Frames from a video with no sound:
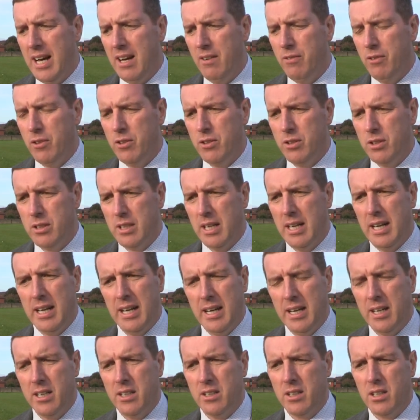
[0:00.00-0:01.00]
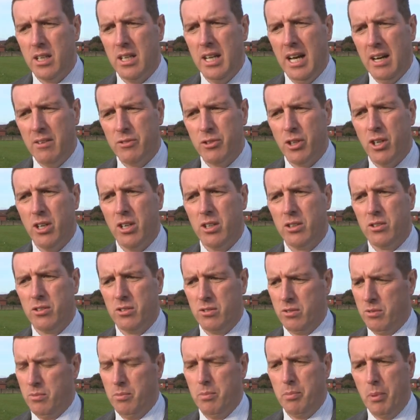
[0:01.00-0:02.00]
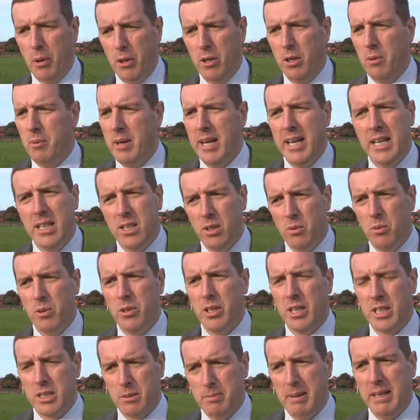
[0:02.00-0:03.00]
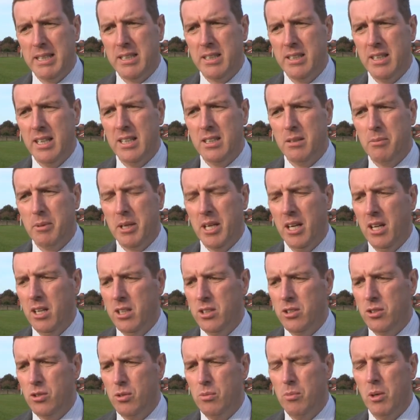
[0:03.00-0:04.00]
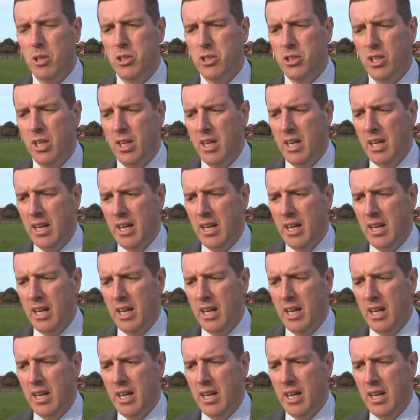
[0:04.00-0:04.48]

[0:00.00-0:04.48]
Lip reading: half was Lamh Dhearg pulled away. You wouldn't expect that, to be honest, so much.